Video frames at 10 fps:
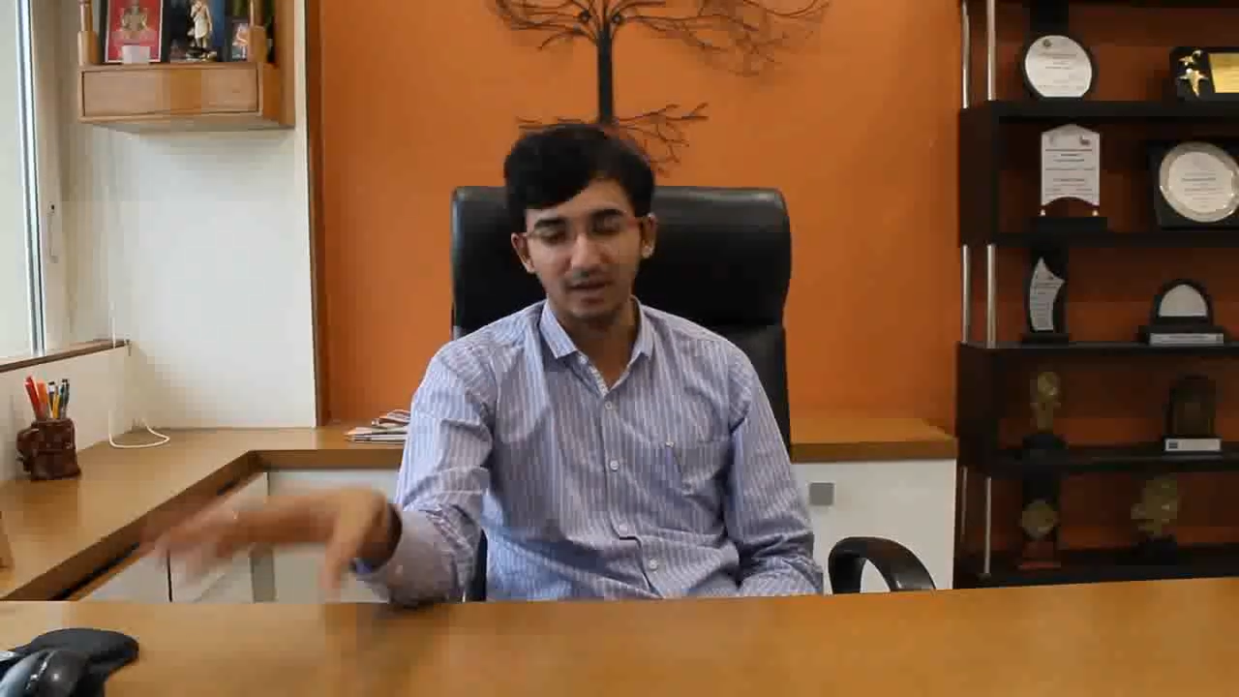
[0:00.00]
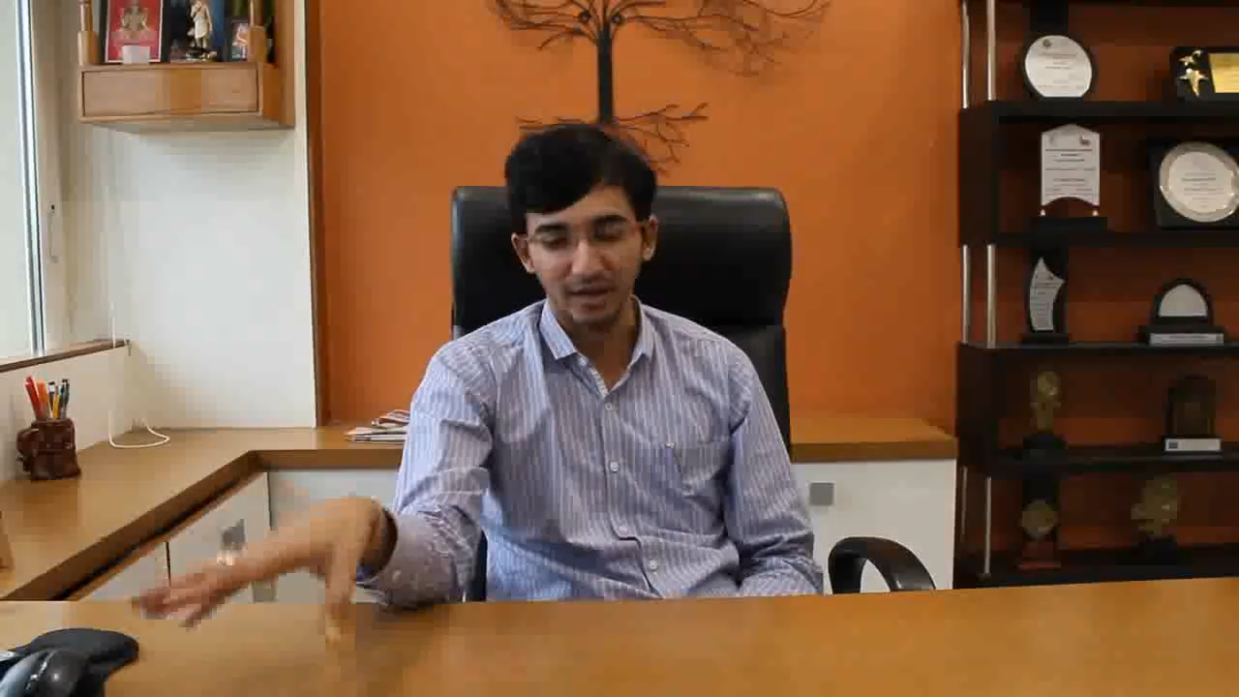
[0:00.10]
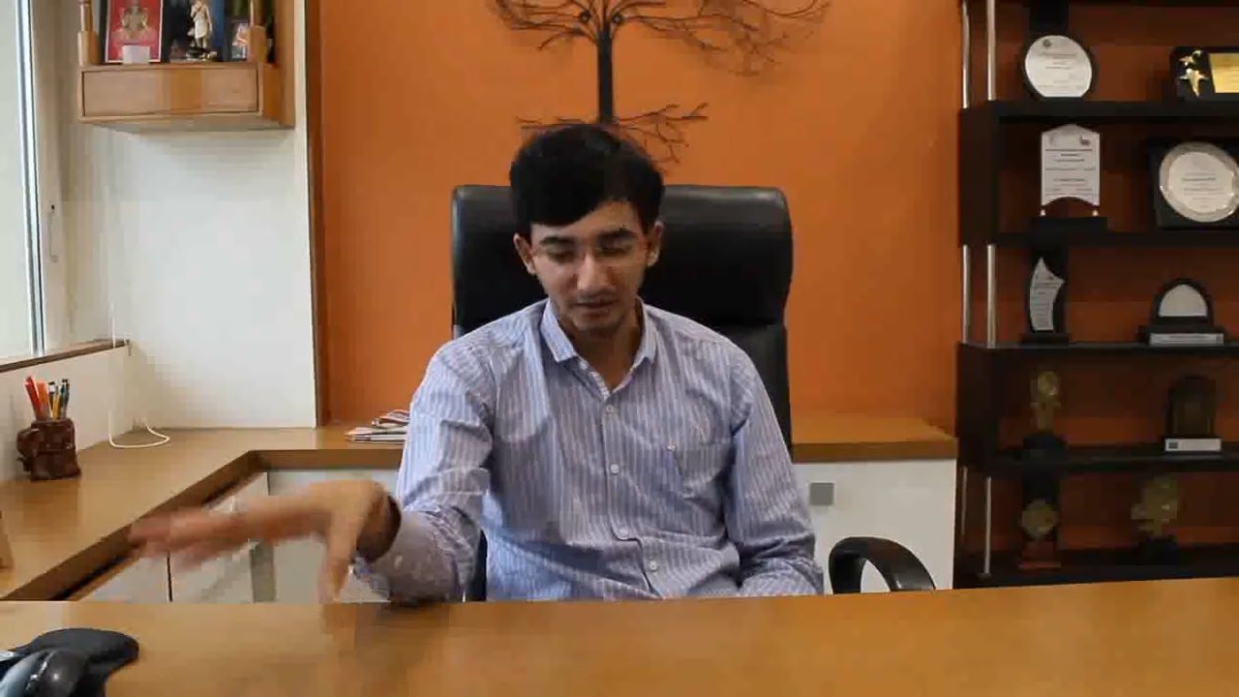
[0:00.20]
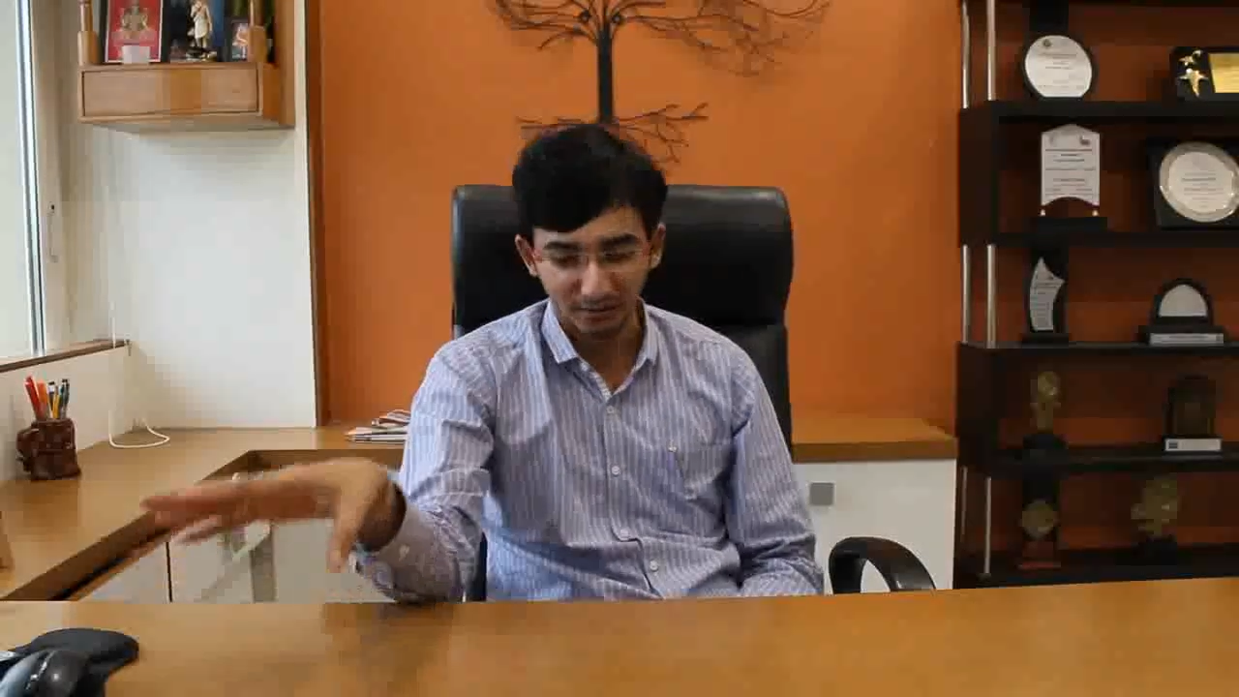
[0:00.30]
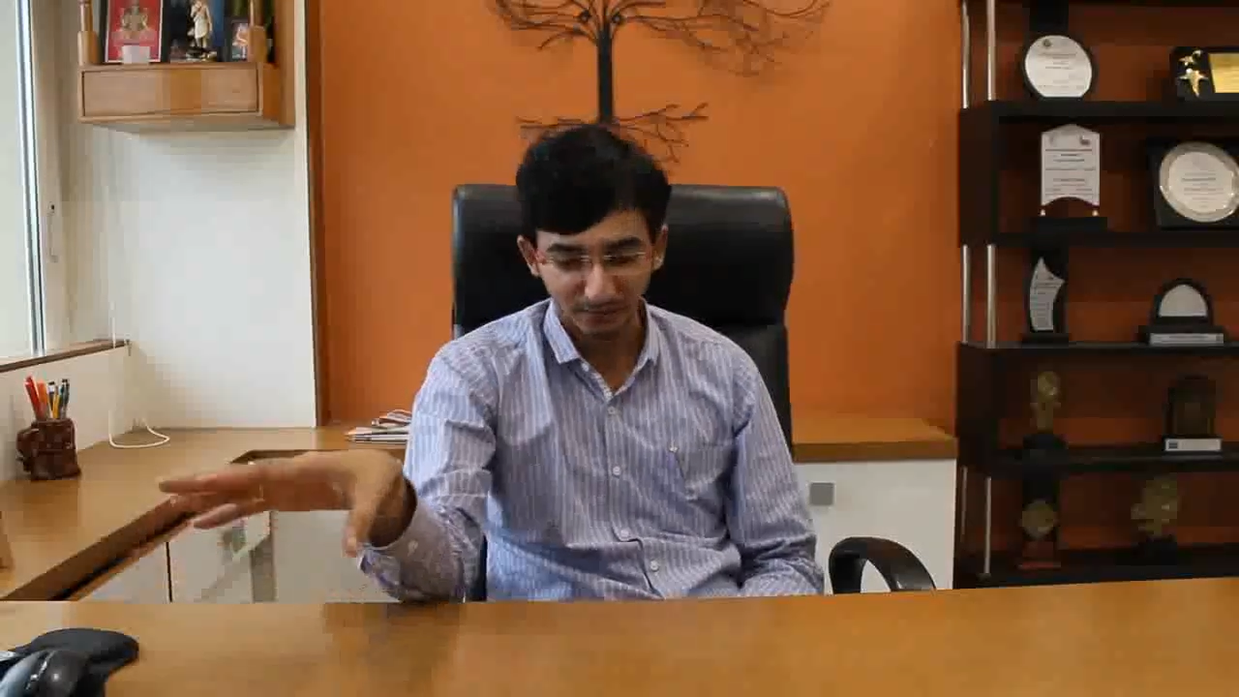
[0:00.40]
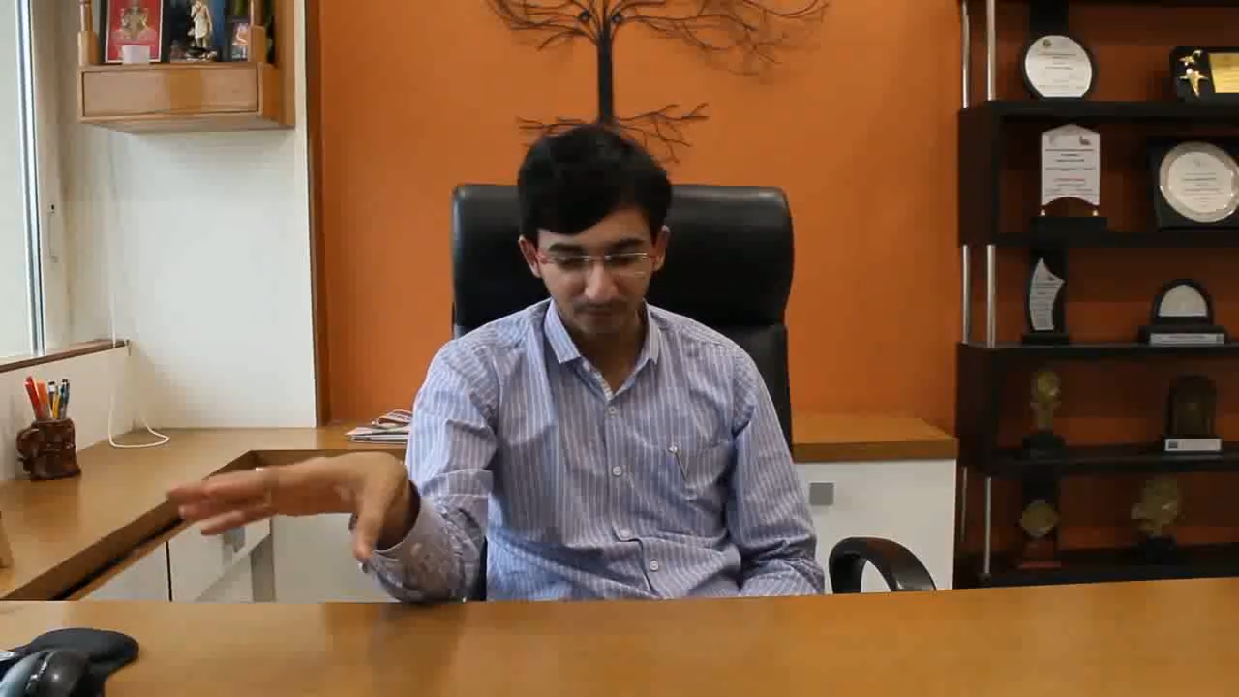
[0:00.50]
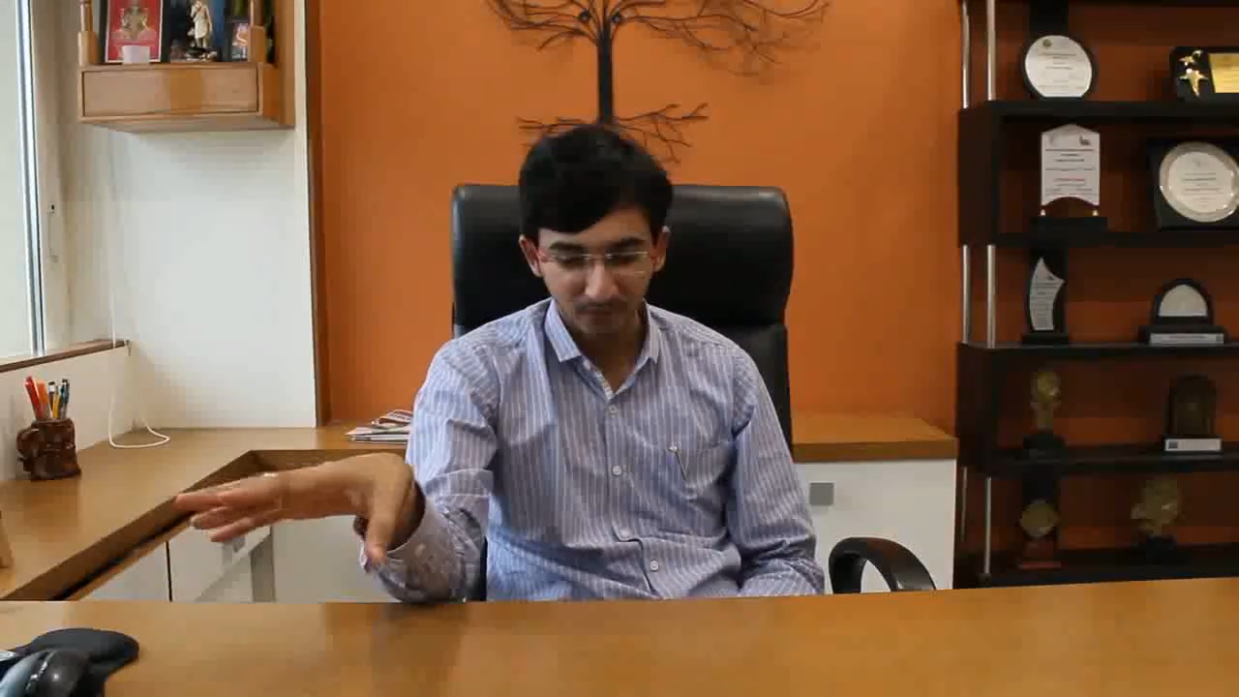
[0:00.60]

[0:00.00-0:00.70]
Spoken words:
credit.